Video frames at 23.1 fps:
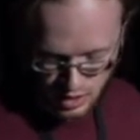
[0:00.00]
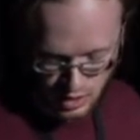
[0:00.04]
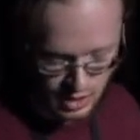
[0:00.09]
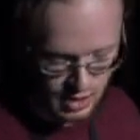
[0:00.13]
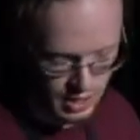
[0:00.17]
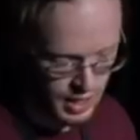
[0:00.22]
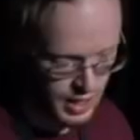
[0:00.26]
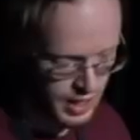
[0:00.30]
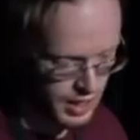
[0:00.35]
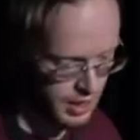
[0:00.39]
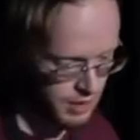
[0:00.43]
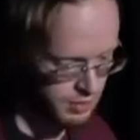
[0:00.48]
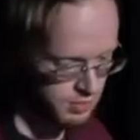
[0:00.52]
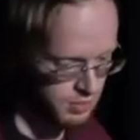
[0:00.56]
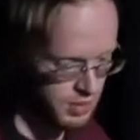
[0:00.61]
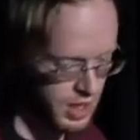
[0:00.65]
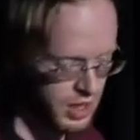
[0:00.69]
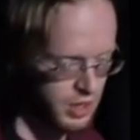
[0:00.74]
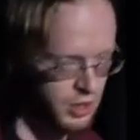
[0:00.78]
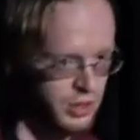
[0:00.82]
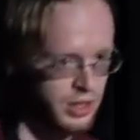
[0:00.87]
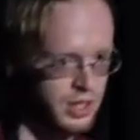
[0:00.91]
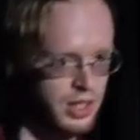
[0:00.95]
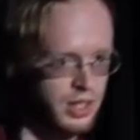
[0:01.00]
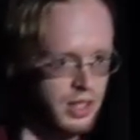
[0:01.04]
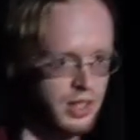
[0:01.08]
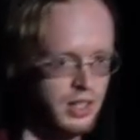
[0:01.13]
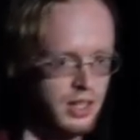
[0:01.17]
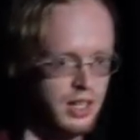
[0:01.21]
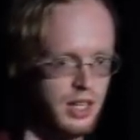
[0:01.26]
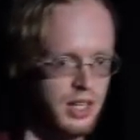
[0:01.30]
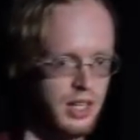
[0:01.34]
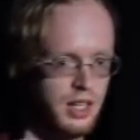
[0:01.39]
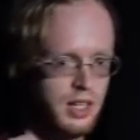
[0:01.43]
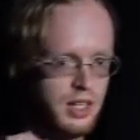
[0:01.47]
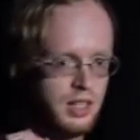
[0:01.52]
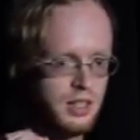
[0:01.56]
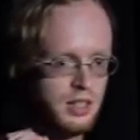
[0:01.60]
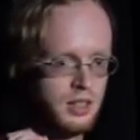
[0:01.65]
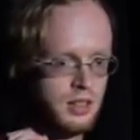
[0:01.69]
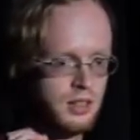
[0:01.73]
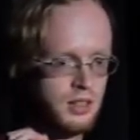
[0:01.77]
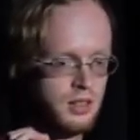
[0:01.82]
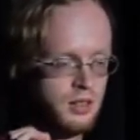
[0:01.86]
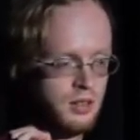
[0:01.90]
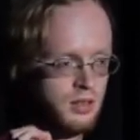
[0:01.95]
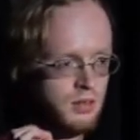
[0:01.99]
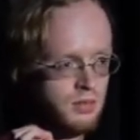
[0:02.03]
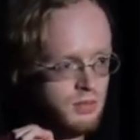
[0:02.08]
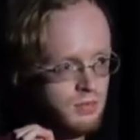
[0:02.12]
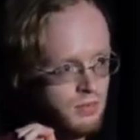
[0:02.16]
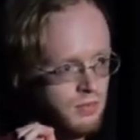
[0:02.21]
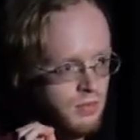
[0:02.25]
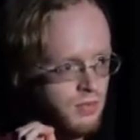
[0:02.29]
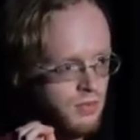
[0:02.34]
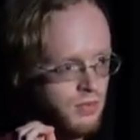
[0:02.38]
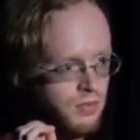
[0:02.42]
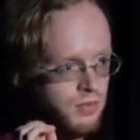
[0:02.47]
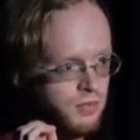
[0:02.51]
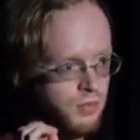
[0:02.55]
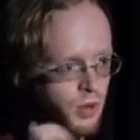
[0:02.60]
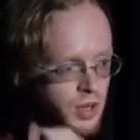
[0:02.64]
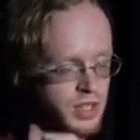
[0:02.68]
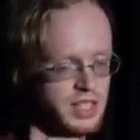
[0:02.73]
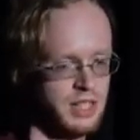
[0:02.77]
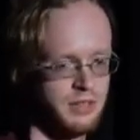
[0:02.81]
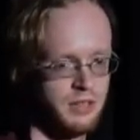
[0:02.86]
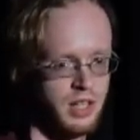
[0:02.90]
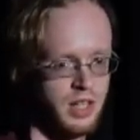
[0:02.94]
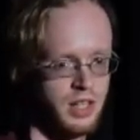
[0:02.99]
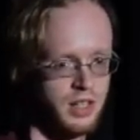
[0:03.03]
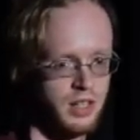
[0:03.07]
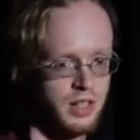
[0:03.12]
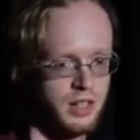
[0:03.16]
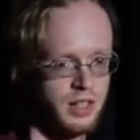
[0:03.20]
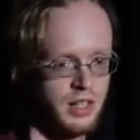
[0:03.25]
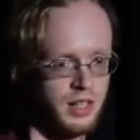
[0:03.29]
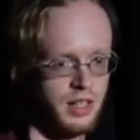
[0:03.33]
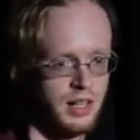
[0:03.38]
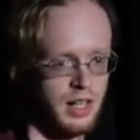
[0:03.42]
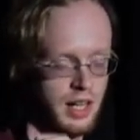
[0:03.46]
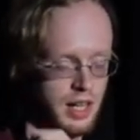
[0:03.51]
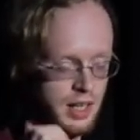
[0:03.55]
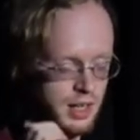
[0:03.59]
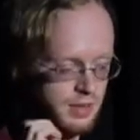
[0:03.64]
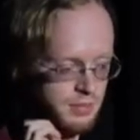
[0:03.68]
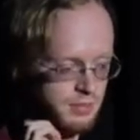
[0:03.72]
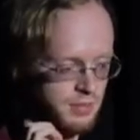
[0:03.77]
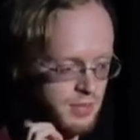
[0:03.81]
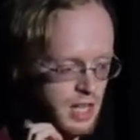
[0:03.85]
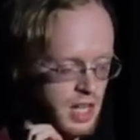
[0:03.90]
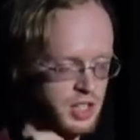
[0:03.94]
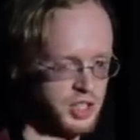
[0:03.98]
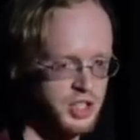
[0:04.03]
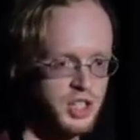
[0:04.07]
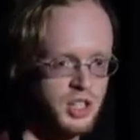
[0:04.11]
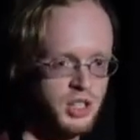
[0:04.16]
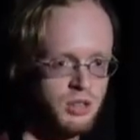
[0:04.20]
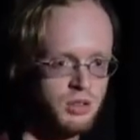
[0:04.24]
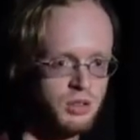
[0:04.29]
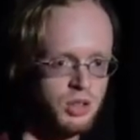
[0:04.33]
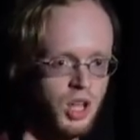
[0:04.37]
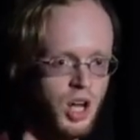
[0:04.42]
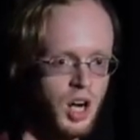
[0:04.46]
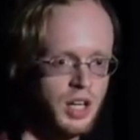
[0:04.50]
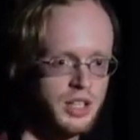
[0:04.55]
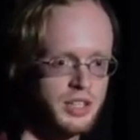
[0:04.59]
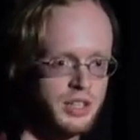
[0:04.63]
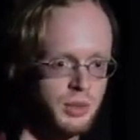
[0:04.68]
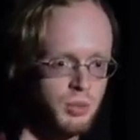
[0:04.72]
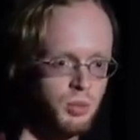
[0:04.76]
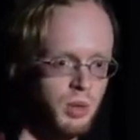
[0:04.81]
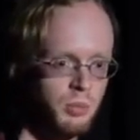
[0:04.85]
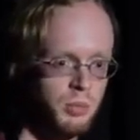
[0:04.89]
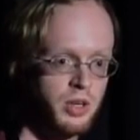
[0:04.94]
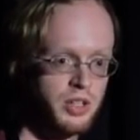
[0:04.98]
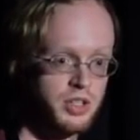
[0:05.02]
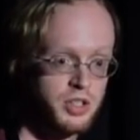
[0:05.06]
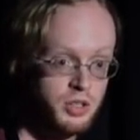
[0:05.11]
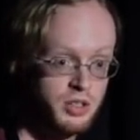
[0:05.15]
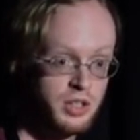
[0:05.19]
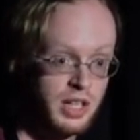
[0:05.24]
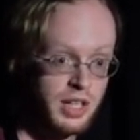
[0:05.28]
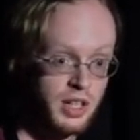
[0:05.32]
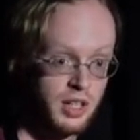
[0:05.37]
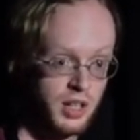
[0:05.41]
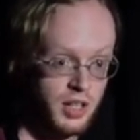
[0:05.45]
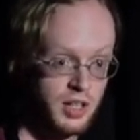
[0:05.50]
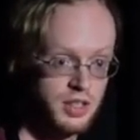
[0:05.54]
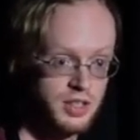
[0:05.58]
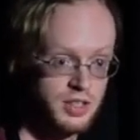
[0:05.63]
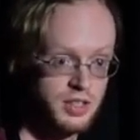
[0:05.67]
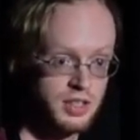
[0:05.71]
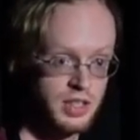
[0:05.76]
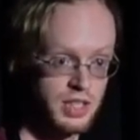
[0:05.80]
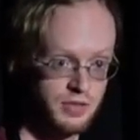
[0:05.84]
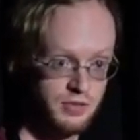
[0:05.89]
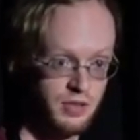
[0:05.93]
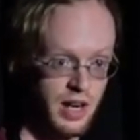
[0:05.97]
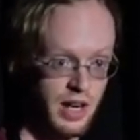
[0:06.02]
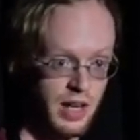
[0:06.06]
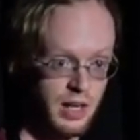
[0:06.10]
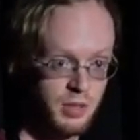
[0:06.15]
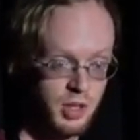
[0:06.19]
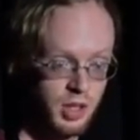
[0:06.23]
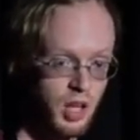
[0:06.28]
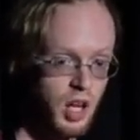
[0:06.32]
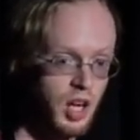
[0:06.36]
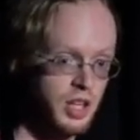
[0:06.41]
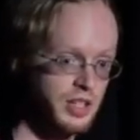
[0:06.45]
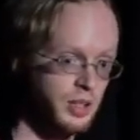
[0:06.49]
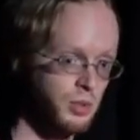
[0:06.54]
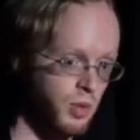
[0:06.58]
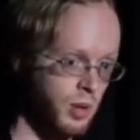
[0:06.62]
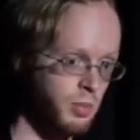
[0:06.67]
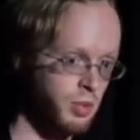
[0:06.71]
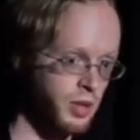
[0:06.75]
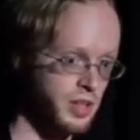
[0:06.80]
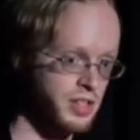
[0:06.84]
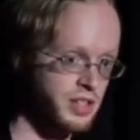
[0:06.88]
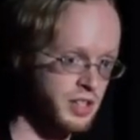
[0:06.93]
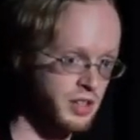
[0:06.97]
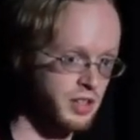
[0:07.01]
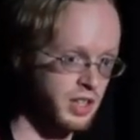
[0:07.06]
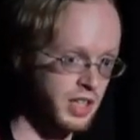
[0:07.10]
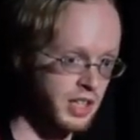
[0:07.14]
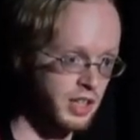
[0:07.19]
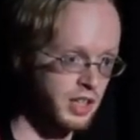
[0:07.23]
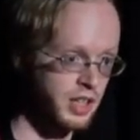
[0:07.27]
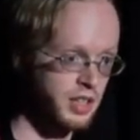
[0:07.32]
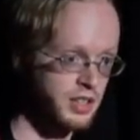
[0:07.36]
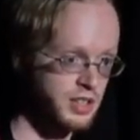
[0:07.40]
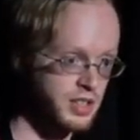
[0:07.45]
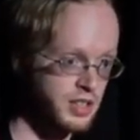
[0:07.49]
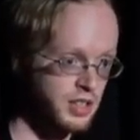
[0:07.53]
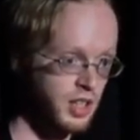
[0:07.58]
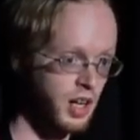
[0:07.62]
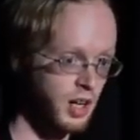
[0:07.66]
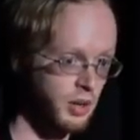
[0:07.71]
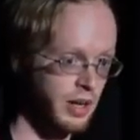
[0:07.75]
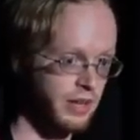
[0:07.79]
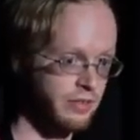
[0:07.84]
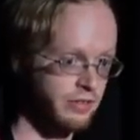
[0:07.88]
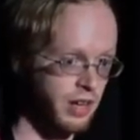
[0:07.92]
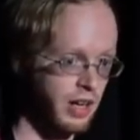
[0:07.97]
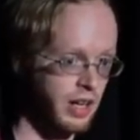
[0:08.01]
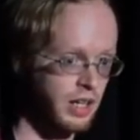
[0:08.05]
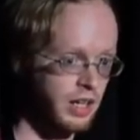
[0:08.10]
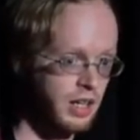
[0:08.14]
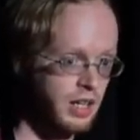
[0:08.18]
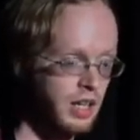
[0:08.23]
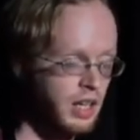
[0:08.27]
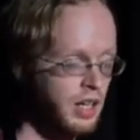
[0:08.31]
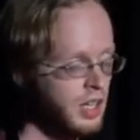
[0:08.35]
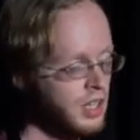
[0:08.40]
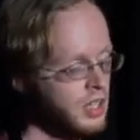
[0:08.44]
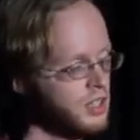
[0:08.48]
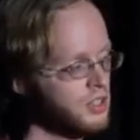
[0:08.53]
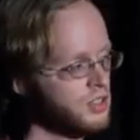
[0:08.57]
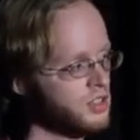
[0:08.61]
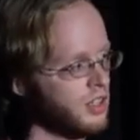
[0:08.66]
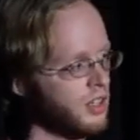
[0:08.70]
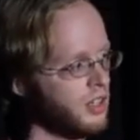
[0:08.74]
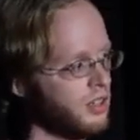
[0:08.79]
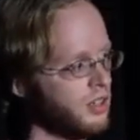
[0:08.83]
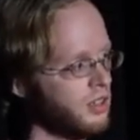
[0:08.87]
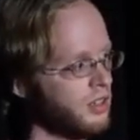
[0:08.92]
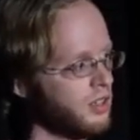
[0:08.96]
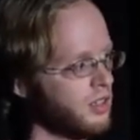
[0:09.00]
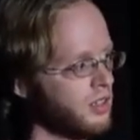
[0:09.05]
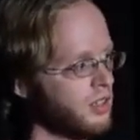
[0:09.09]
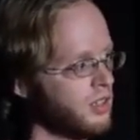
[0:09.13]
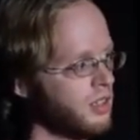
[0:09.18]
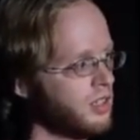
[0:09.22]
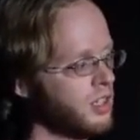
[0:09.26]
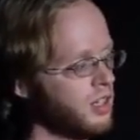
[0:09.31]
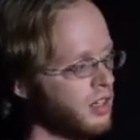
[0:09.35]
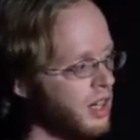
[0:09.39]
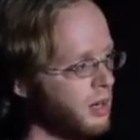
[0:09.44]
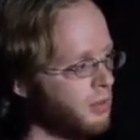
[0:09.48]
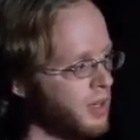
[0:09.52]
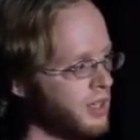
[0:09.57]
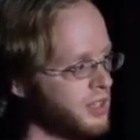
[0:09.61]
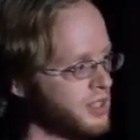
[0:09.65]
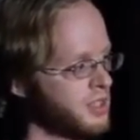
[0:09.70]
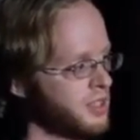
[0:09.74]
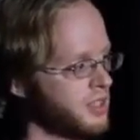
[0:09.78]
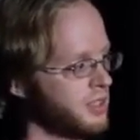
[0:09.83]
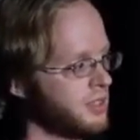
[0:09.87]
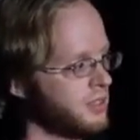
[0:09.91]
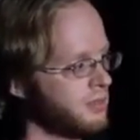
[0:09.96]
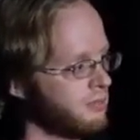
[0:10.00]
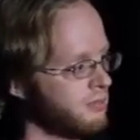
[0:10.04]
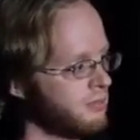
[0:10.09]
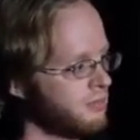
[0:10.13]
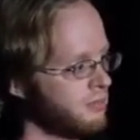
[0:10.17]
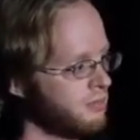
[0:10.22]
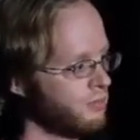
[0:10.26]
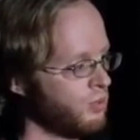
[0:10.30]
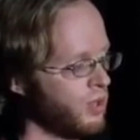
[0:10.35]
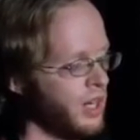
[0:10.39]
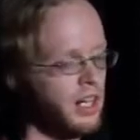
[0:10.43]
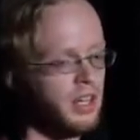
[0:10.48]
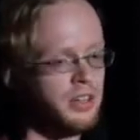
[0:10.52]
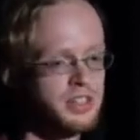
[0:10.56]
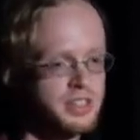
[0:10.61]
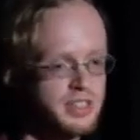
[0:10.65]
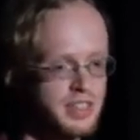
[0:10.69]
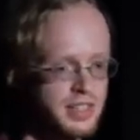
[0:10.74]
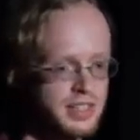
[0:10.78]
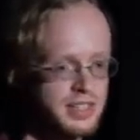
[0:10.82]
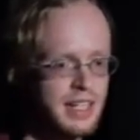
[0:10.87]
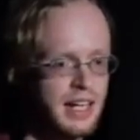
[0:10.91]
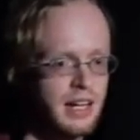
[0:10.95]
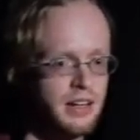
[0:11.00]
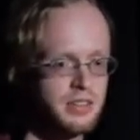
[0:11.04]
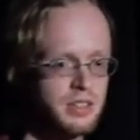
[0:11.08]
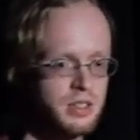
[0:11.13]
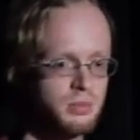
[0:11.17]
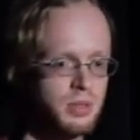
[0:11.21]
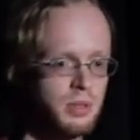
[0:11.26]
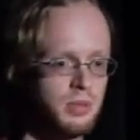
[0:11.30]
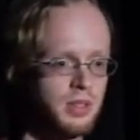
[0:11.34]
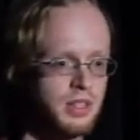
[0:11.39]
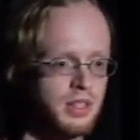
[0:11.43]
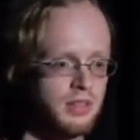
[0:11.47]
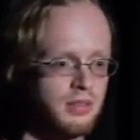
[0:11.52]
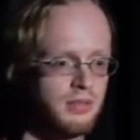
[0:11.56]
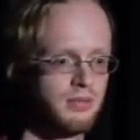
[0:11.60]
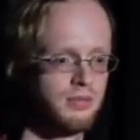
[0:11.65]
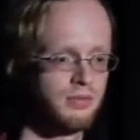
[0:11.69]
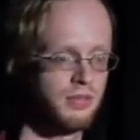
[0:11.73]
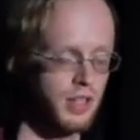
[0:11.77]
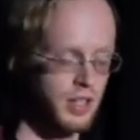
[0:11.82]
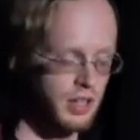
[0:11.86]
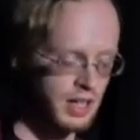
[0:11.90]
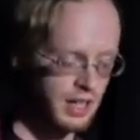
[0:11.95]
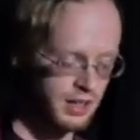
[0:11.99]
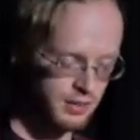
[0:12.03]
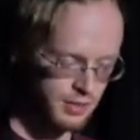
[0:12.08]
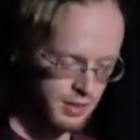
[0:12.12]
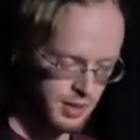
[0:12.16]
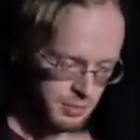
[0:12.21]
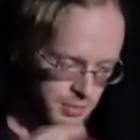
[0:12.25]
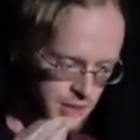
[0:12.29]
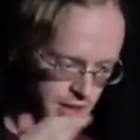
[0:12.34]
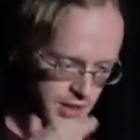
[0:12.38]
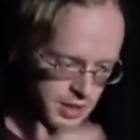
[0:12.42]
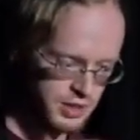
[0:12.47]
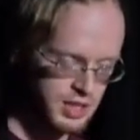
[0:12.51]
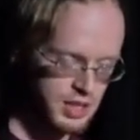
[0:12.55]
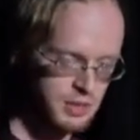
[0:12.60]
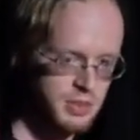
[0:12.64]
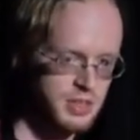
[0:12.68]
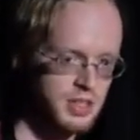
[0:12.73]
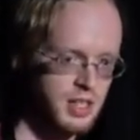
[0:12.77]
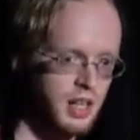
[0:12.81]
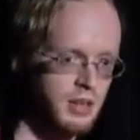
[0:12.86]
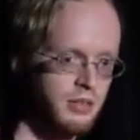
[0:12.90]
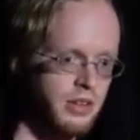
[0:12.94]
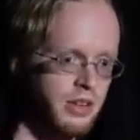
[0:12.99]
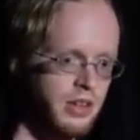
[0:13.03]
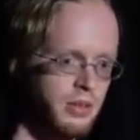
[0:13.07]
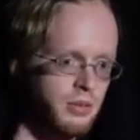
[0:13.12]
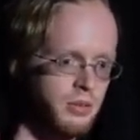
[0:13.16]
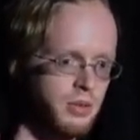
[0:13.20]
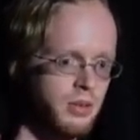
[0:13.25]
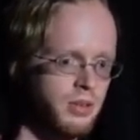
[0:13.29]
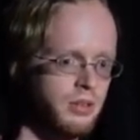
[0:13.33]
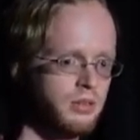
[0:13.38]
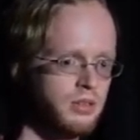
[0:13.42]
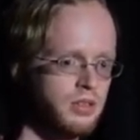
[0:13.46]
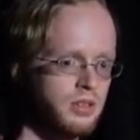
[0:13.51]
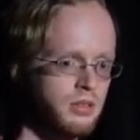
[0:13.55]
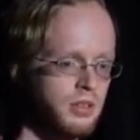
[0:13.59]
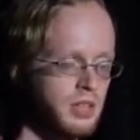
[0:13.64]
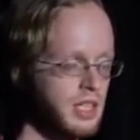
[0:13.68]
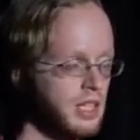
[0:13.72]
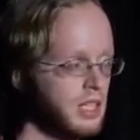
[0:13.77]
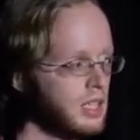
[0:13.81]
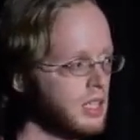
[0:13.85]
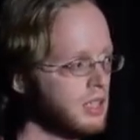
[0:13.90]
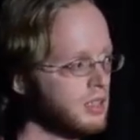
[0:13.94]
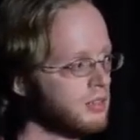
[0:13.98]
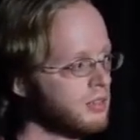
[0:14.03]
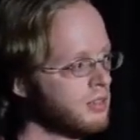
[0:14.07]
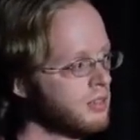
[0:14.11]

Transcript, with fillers: Um, I know that a 4700 um, HQ locked at 1.2 gigahertz is fine, but locked at 1.0 gigahertz is not quite fine. So, you know, I want to write all these things down so people can figure it out and buy the cheapest hardware that will do what they need.